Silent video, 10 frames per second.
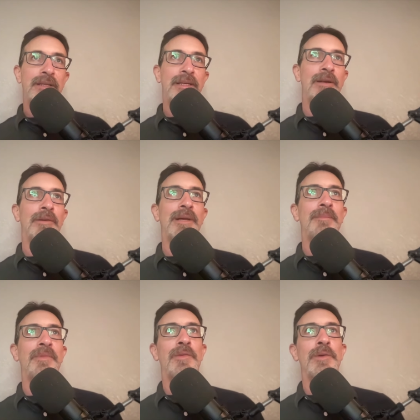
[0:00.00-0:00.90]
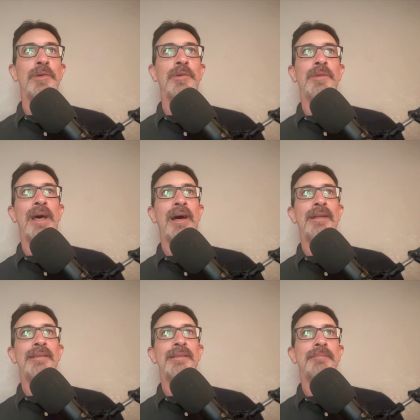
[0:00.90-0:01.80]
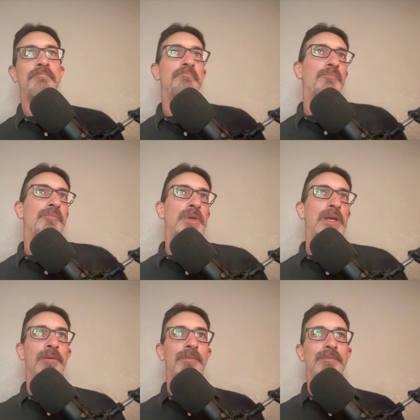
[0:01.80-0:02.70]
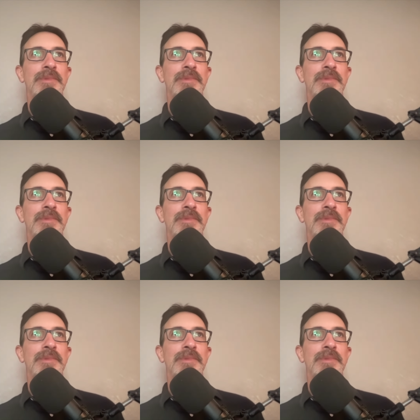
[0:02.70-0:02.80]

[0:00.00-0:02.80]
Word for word: you know, come through that you know